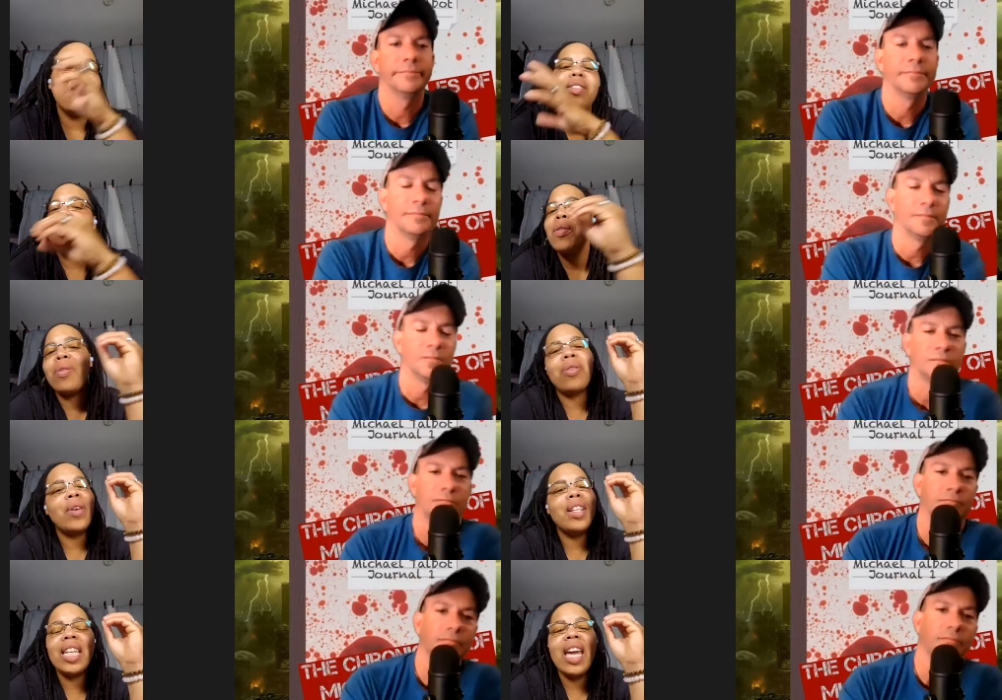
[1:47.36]
Speaker 1: puts another
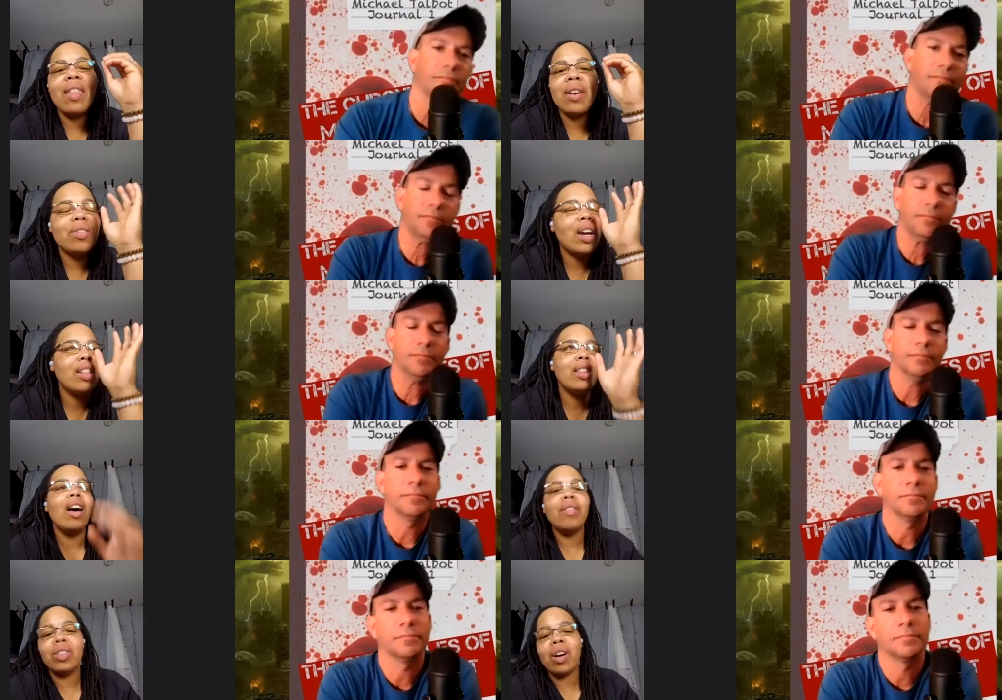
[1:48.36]
thread together. So I
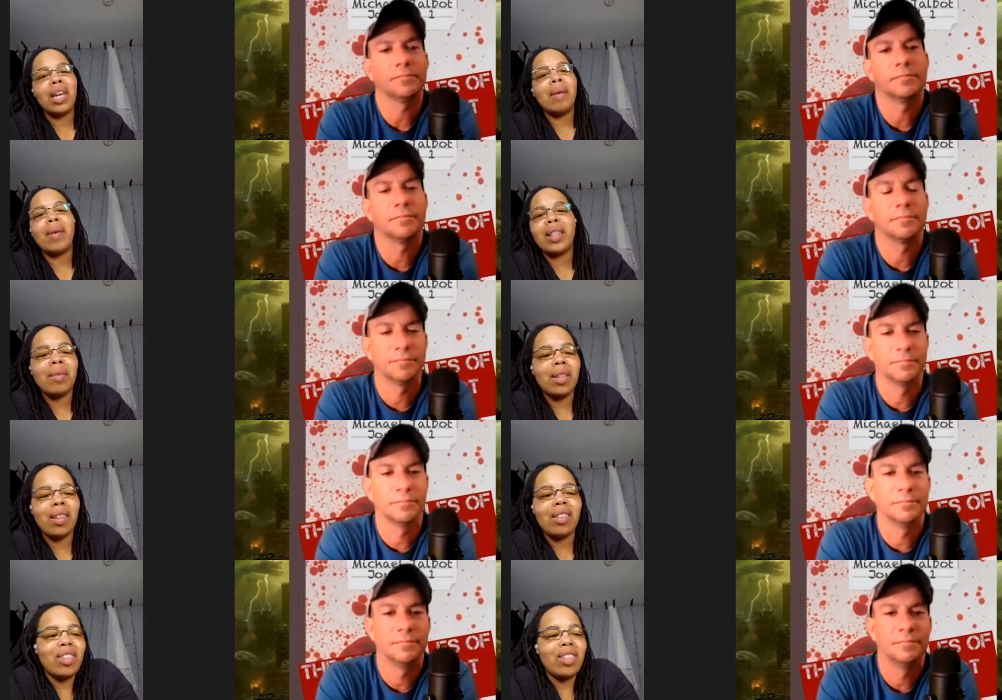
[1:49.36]
love talking about them
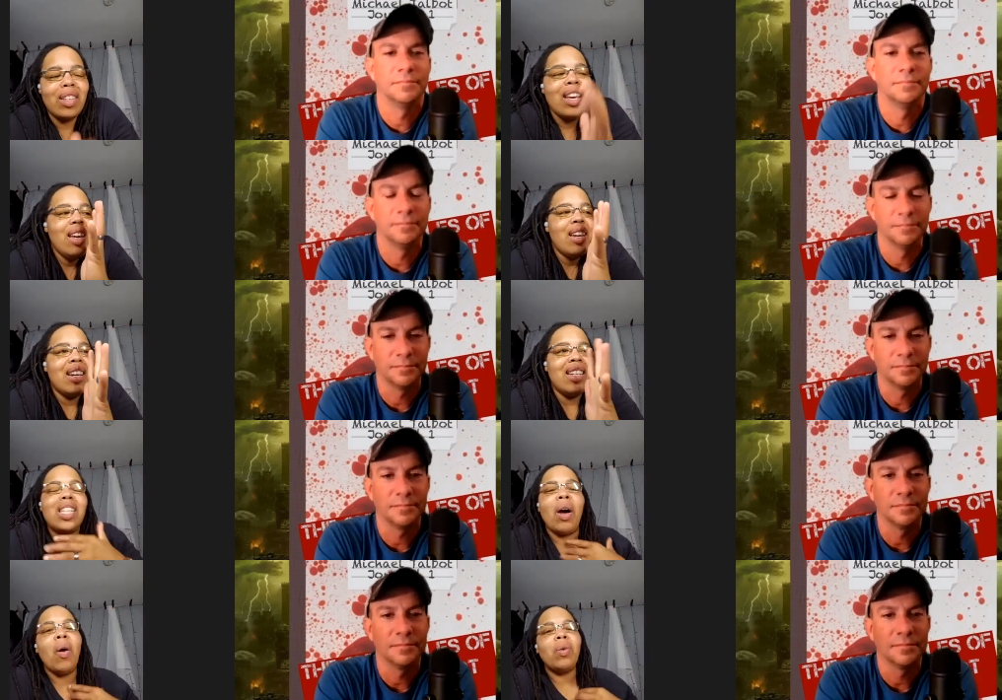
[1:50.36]
because it's just a it's
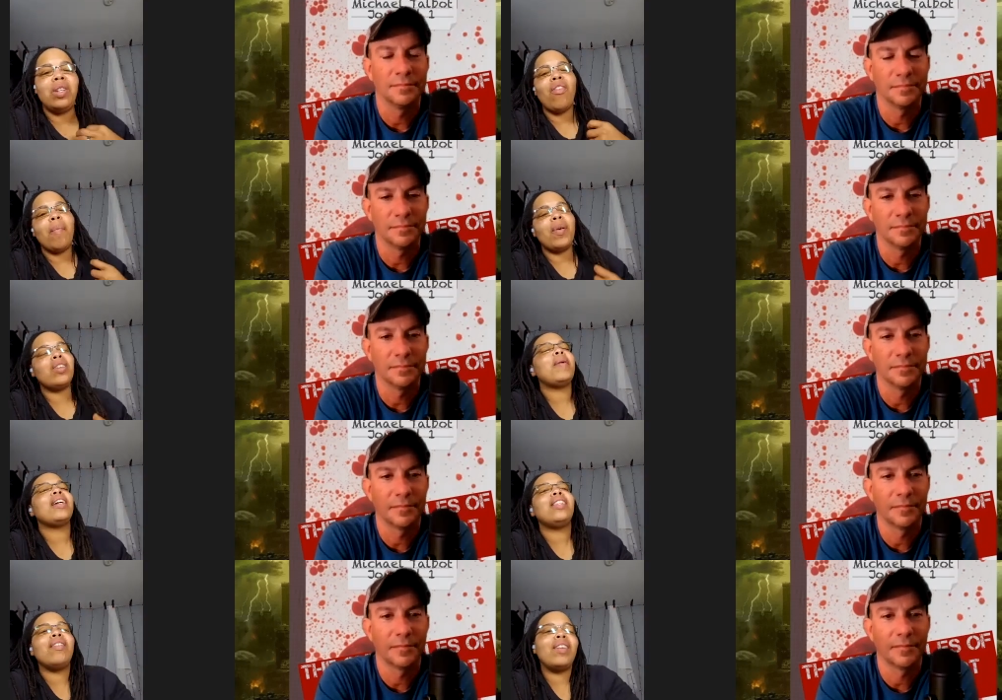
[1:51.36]
just a whole different
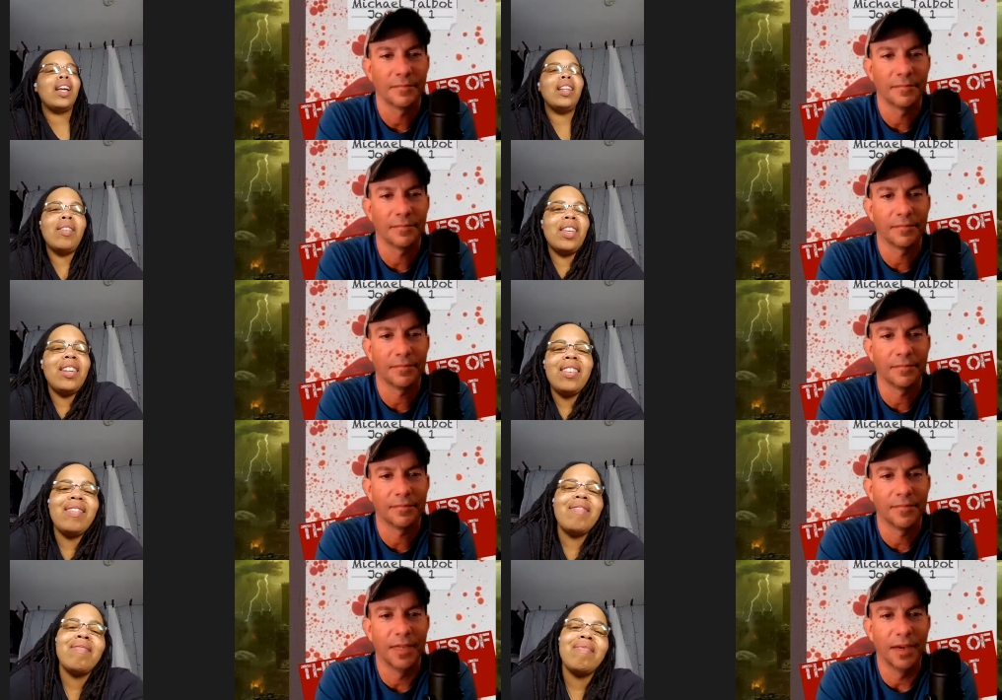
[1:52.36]
perspective, and I love it.
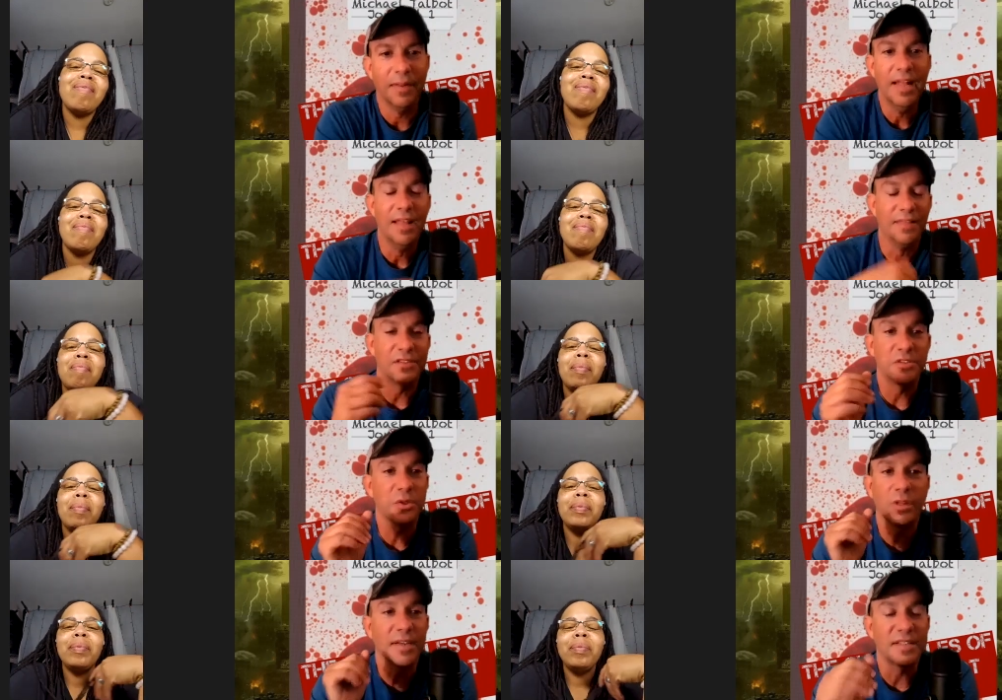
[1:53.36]
Speaker 2: Yeah. This
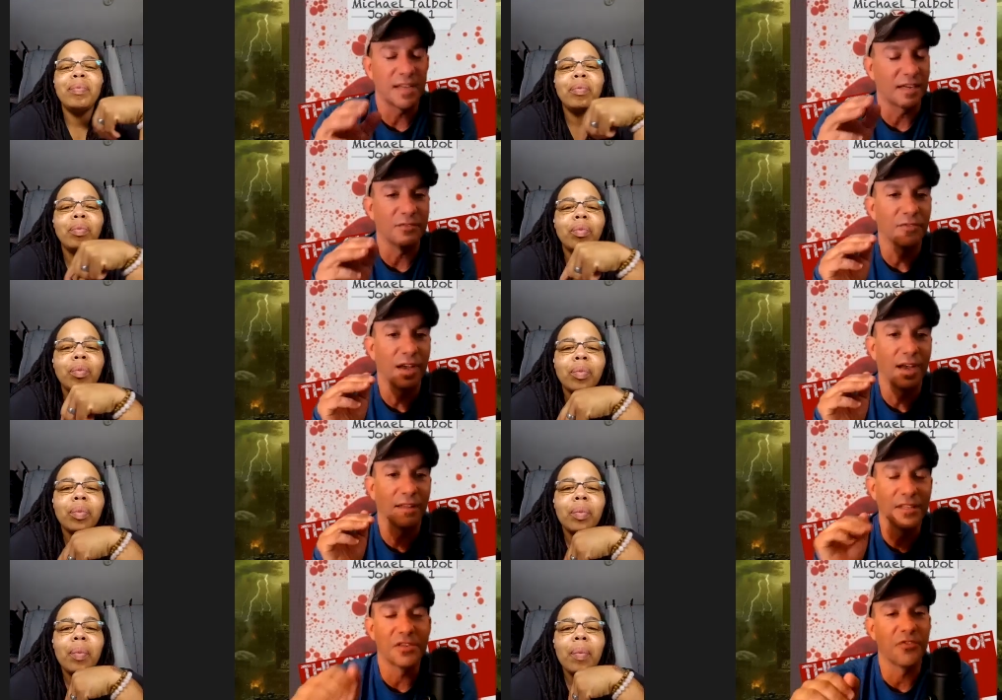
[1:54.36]
is only my second
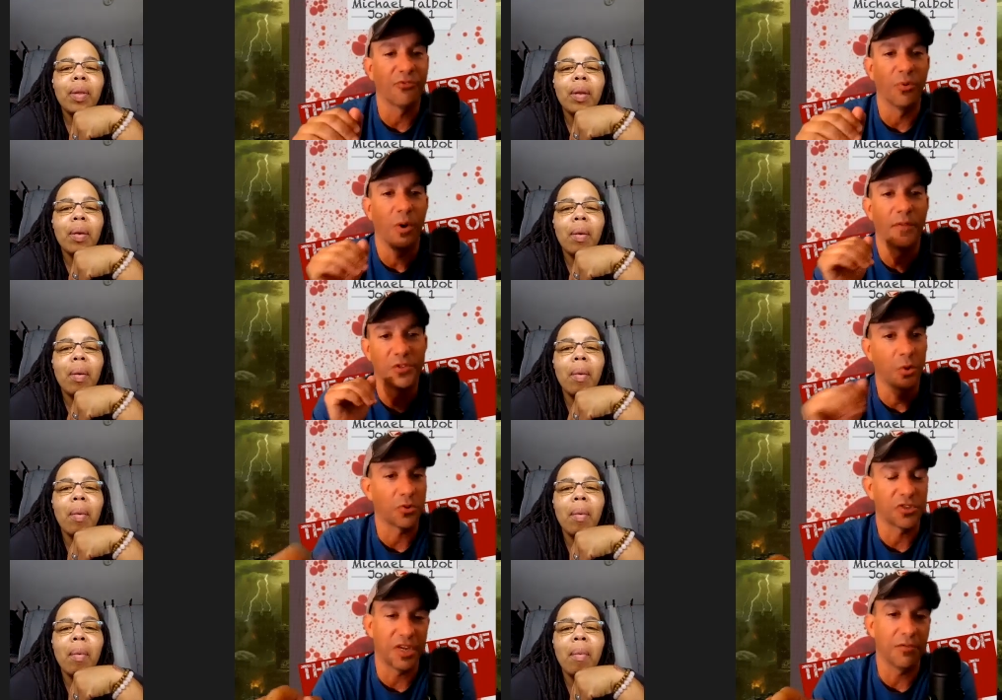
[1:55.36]
uh, listen through on this
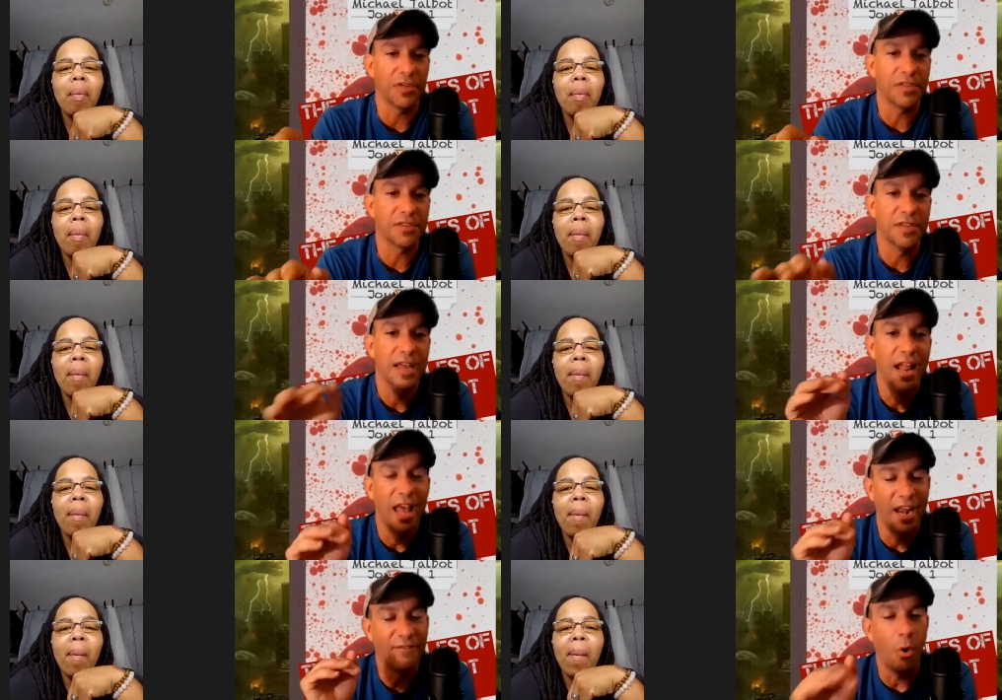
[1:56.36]
whole series.
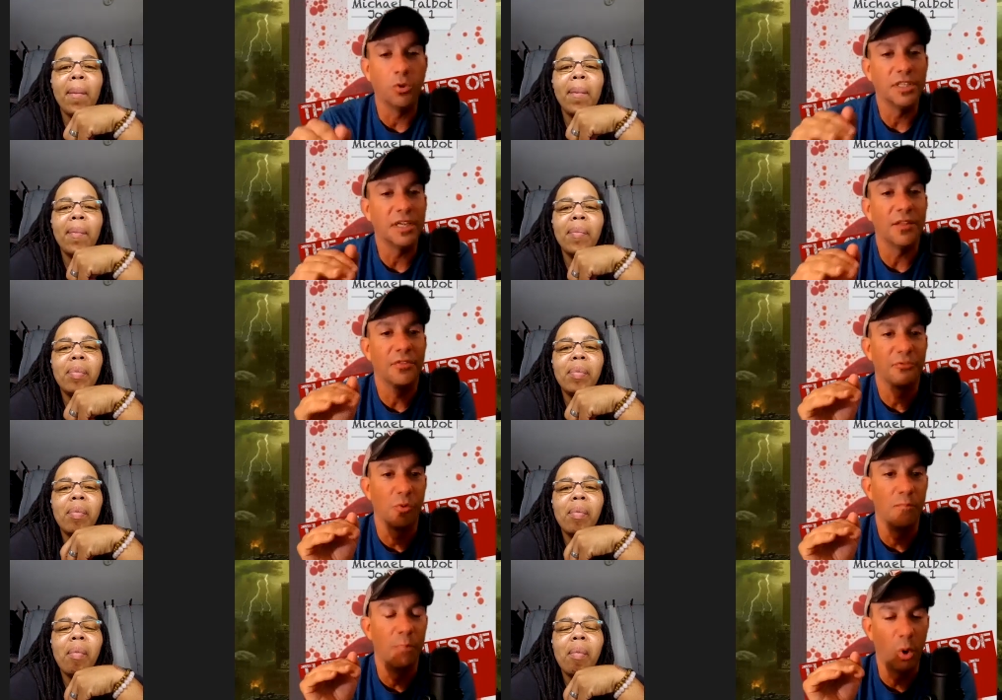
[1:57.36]
And I've uh-huh. only gotten
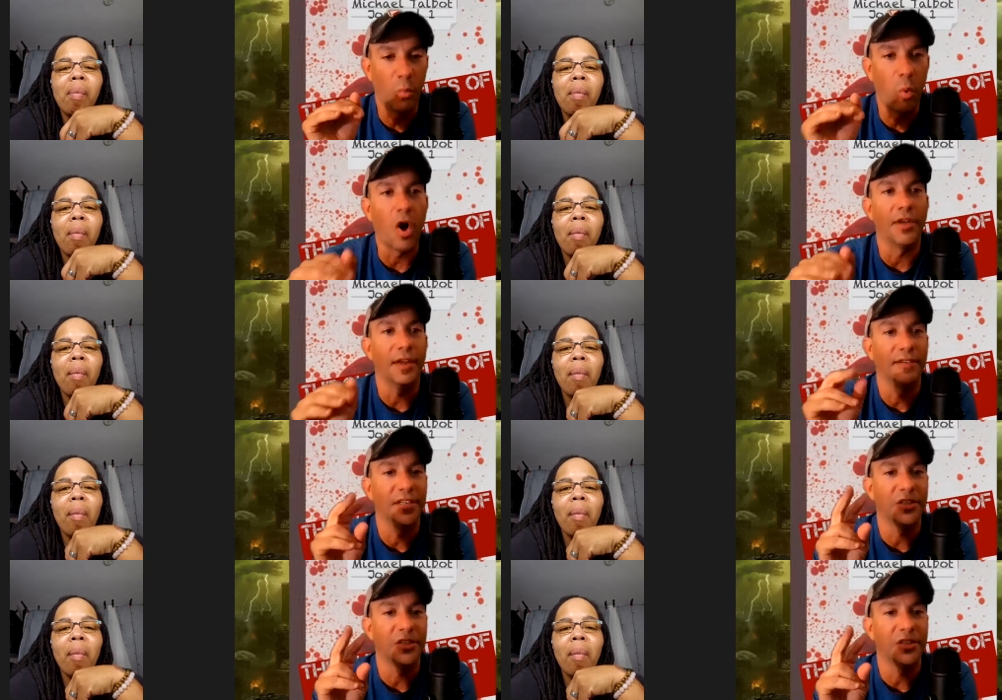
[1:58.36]
through book one. I did